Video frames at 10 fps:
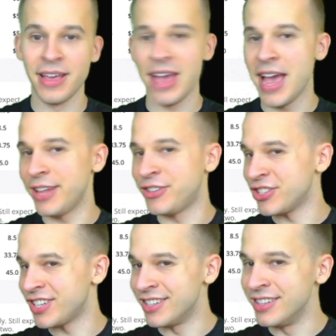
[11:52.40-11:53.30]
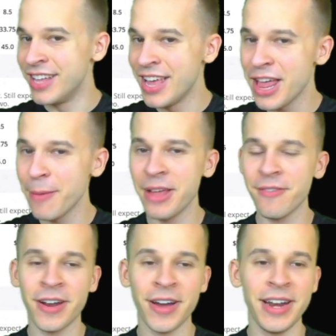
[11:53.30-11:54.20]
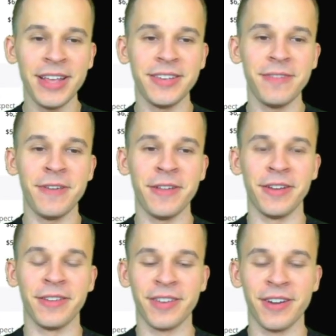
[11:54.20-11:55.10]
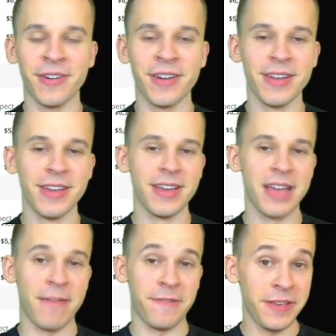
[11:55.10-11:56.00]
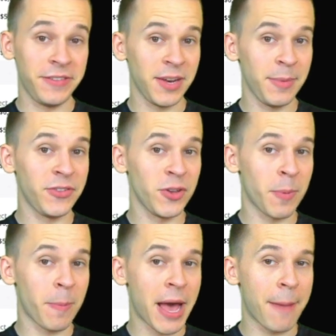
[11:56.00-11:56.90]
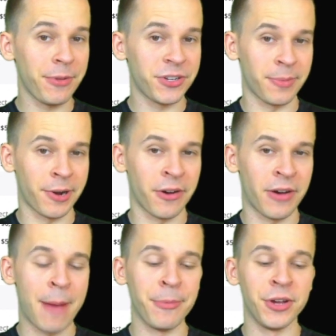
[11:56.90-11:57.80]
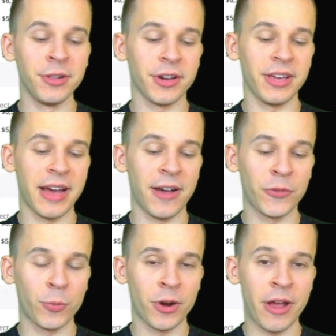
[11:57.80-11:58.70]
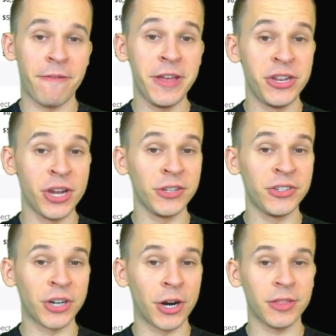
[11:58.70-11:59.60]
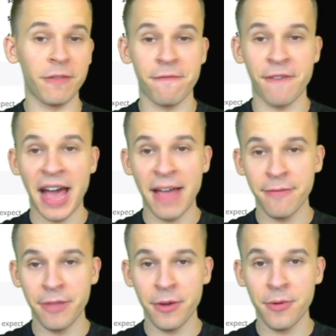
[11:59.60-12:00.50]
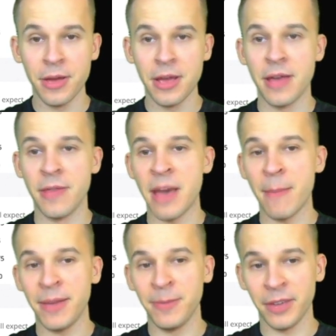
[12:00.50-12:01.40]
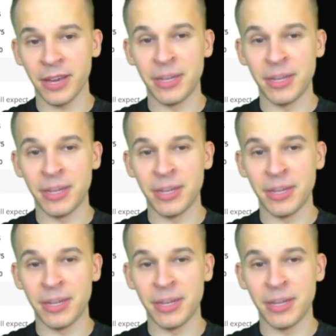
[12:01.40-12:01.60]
It's just a little bit of an uneasy feeling. So if he's going to be super popular tomorrow, I'm good looking elsewhere. If he does start the five, though, that makes me like him a